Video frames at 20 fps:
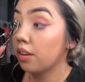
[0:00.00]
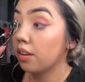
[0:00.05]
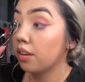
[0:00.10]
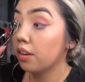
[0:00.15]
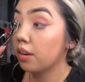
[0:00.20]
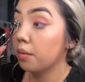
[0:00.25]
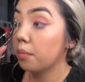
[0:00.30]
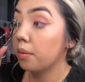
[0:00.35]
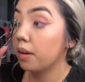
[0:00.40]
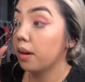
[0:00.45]
on
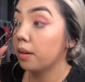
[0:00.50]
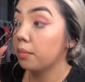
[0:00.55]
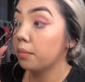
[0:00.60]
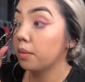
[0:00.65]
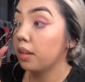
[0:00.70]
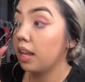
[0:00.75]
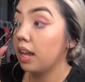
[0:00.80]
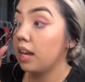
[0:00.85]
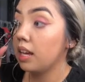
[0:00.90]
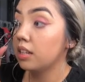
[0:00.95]
her bottom
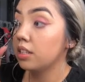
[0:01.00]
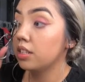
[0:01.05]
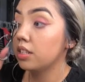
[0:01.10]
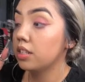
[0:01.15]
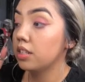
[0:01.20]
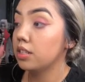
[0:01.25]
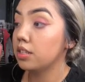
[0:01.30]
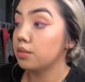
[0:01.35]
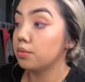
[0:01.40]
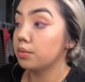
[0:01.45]

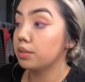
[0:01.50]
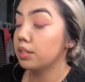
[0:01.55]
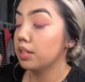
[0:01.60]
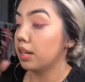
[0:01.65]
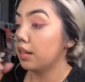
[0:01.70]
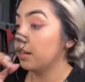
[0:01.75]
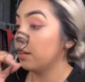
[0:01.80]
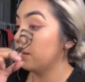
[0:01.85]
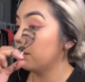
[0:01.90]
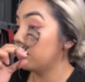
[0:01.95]
lashes, which I
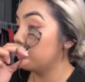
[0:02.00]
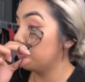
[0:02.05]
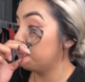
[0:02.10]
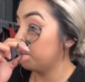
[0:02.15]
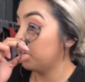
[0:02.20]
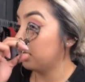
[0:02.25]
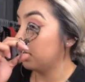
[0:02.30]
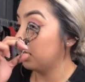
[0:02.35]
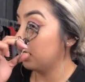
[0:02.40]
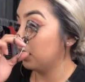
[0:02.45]
don't
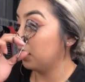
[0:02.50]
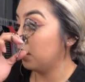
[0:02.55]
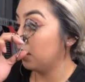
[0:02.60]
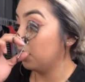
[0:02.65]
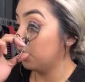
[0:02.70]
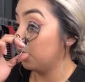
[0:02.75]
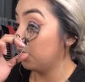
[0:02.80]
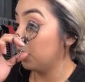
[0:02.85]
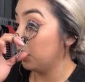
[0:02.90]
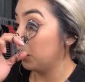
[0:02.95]
typically
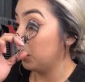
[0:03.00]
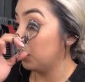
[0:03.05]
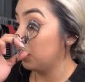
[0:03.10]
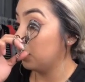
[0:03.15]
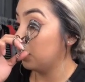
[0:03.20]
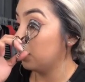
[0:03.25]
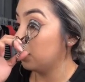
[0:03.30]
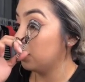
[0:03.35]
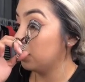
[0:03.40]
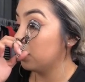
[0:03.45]
do.
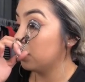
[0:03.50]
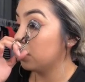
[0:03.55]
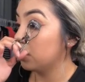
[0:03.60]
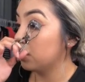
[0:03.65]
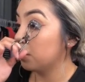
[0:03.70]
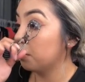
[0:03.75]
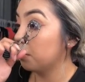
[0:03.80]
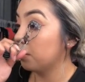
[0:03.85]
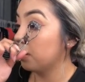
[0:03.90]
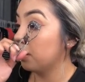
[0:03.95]

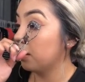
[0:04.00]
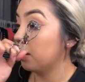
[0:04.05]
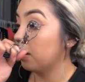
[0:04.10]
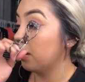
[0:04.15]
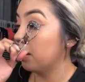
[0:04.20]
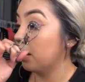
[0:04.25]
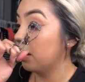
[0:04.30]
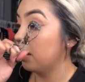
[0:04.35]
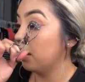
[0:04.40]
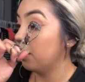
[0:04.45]
So I'm going to go
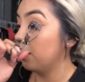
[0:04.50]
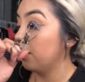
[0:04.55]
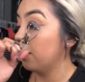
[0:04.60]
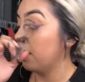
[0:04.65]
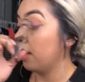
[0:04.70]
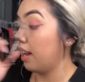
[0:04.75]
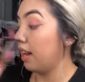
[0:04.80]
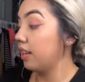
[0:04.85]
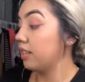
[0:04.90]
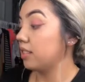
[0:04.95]
ahead and do
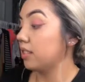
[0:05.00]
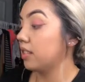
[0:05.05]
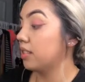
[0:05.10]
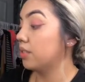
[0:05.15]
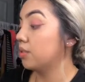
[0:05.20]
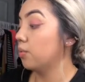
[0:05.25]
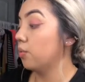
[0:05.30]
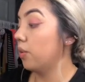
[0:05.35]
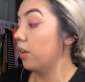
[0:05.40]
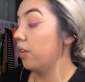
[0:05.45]
that
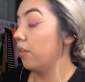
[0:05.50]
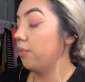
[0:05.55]
as well.